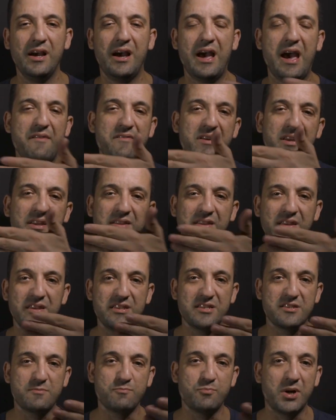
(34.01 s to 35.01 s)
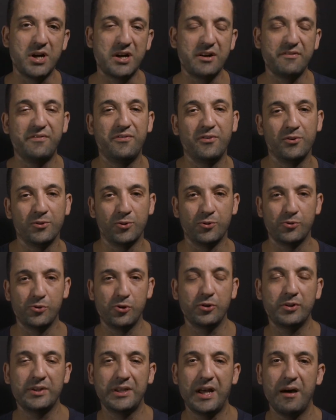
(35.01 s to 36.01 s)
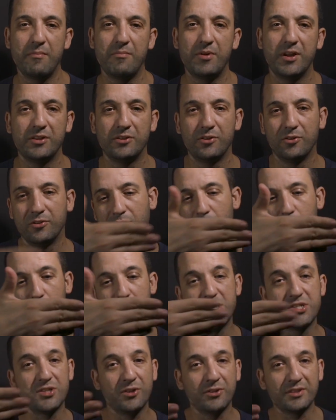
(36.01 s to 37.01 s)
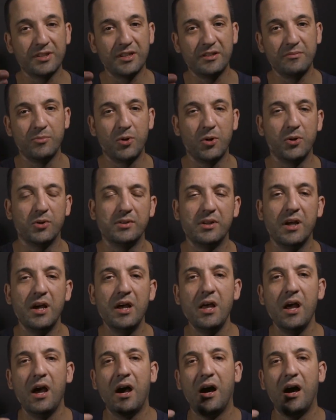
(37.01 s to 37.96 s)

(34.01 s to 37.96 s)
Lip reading: having the smartphone or your tablet on horizontal mode